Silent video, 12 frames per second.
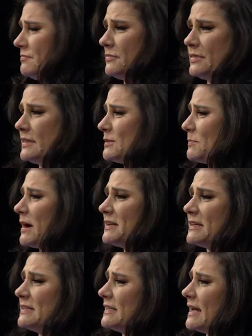no, these
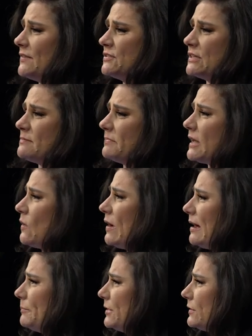bond ETFs didn't blow
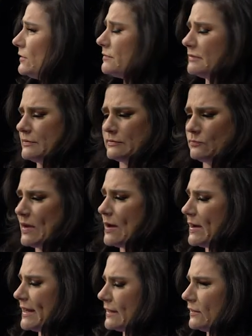up. Look, we
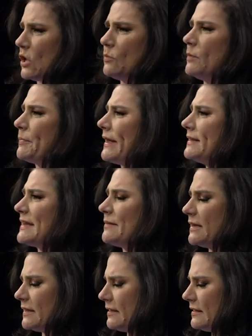had a global
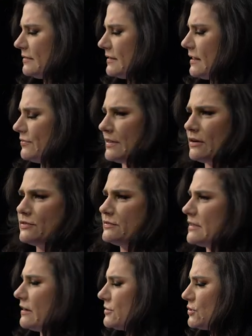pandemic hit and
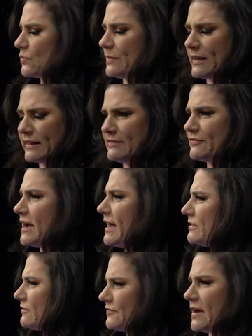they're swimmingly
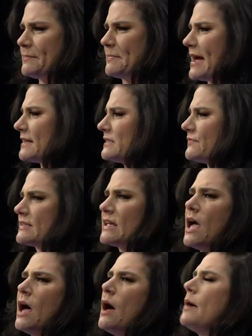fine. They're fine. Passive is
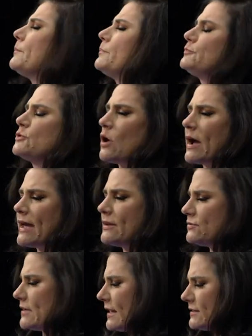
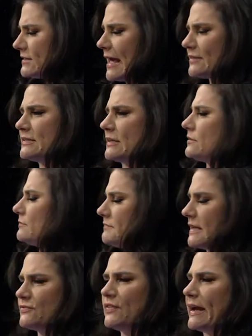tried and tested.
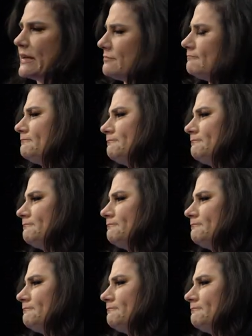It's fine.